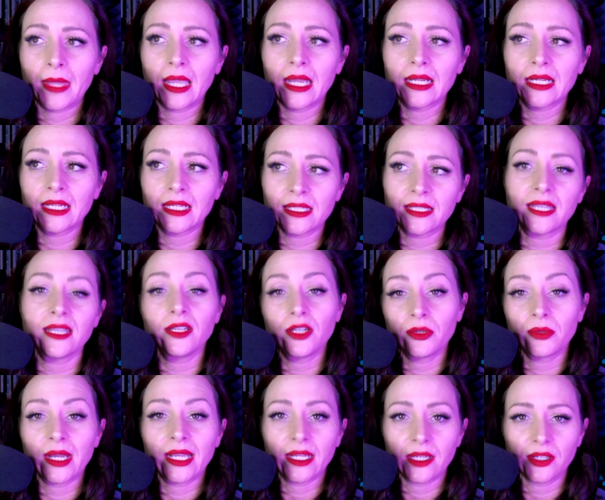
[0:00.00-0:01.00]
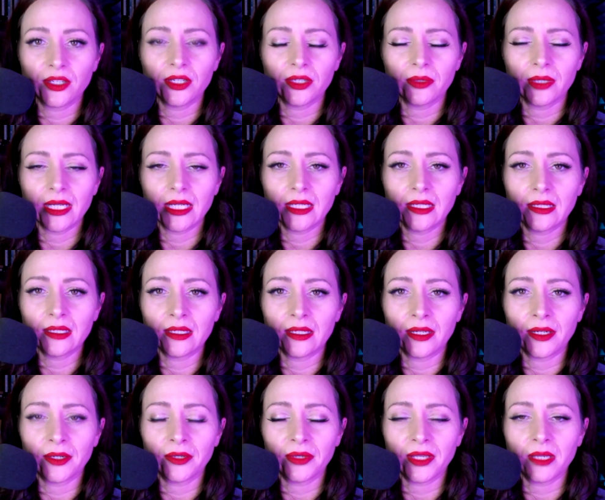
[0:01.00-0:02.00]
Because he knew I could do it.
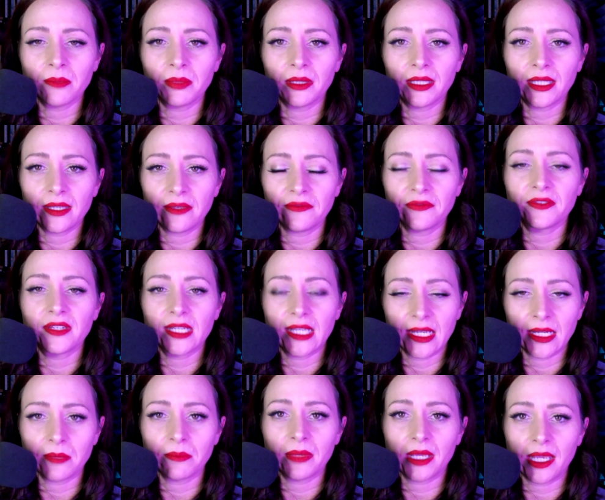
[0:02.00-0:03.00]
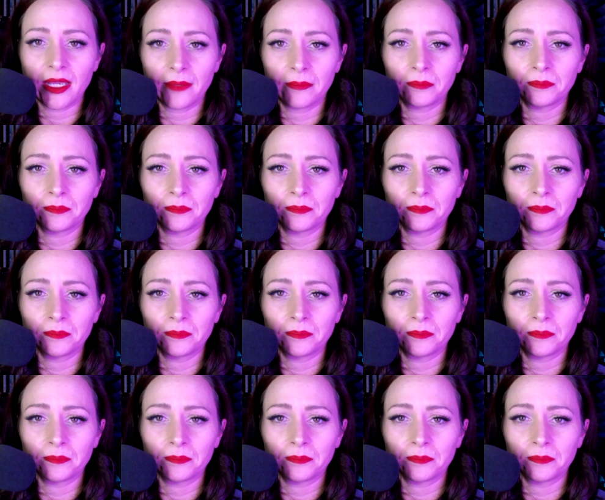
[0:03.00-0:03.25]
He believed in me.